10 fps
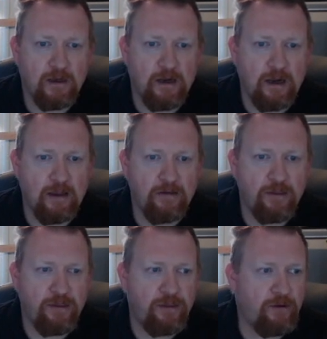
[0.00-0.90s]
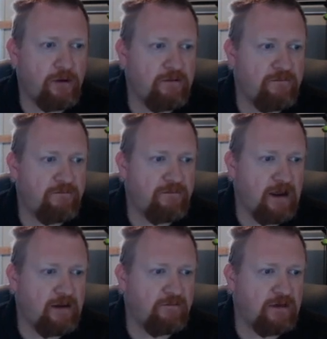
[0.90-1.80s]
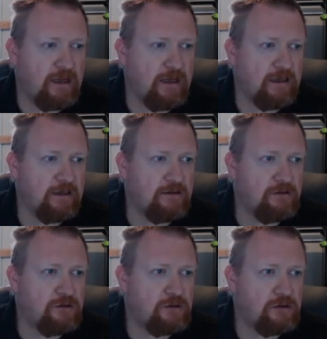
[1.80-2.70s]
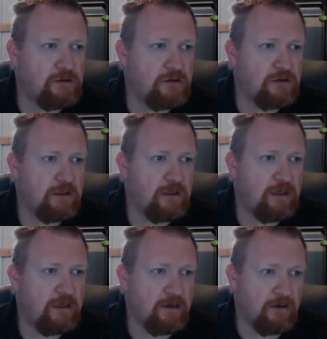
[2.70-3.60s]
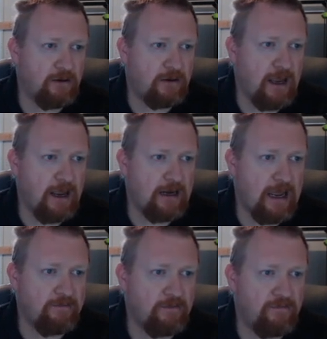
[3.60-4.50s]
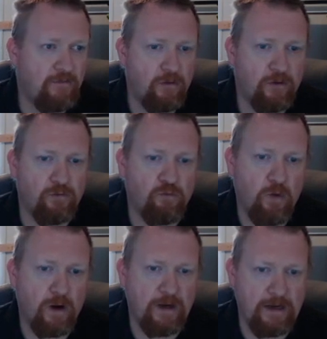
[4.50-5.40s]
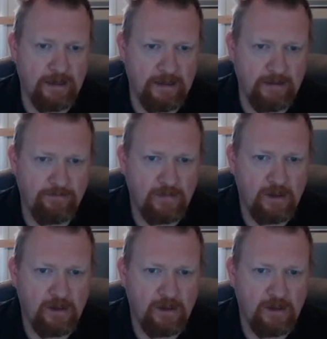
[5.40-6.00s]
Uh, the 35 cage here can't have a 4 and 1 in it